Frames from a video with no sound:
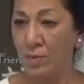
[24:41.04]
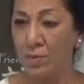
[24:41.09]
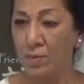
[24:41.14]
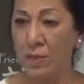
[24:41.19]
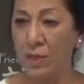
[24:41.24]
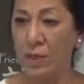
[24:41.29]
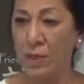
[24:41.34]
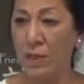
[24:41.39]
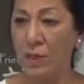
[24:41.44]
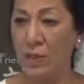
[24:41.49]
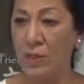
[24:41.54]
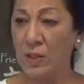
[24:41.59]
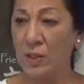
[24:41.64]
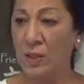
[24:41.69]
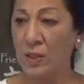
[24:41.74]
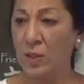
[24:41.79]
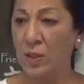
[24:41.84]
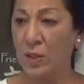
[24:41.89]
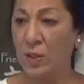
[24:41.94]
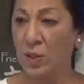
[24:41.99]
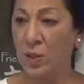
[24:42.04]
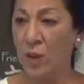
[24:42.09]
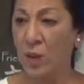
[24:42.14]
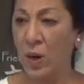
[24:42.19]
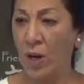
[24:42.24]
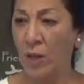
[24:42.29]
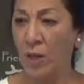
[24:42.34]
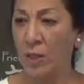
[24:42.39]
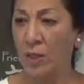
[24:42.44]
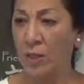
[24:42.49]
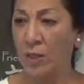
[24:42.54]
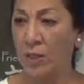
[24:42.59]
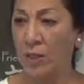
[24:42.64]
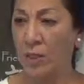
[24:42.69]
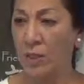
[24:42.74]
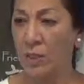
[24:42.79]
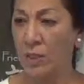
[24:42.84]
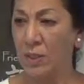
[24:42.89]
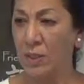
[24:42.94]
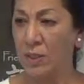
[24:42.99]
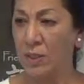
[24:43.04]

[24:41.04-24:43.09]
It is in this quietness